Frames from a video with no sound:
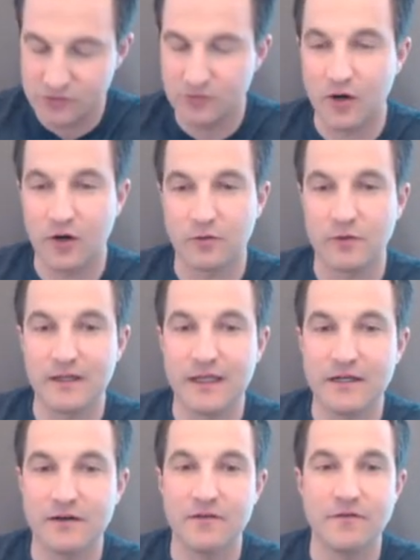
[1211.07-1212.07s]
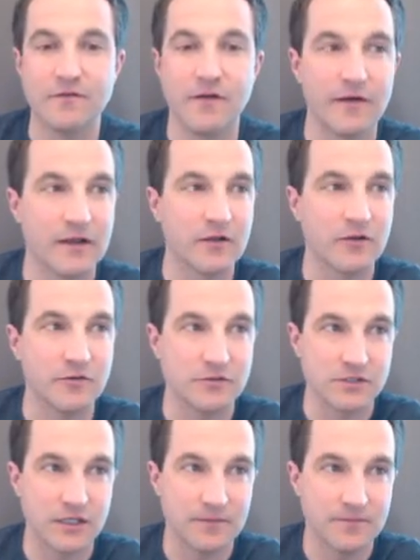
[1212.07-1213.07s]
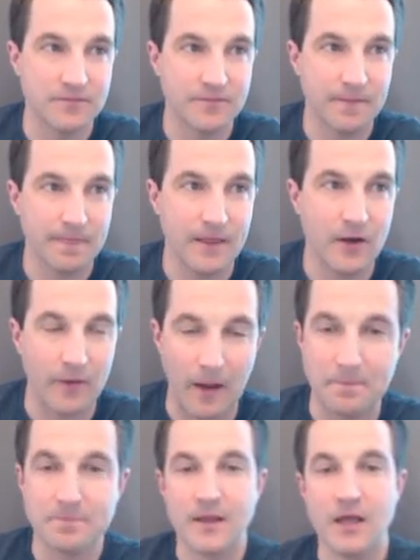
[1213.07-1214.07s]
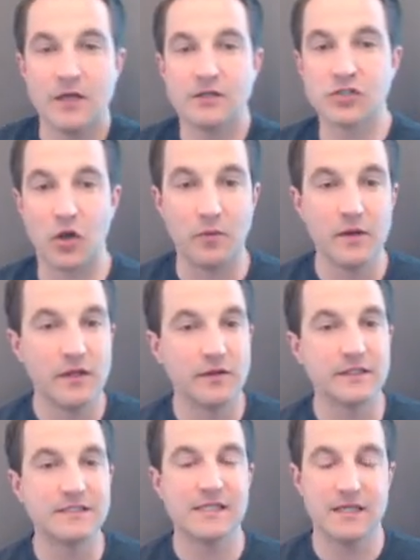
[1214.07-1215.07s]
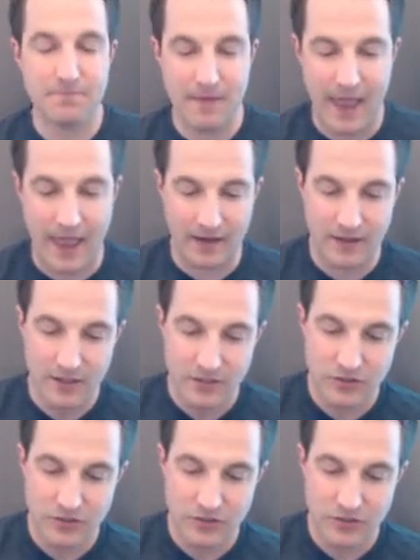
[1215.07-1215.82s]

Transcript: two are related very closely. All right, so let's think back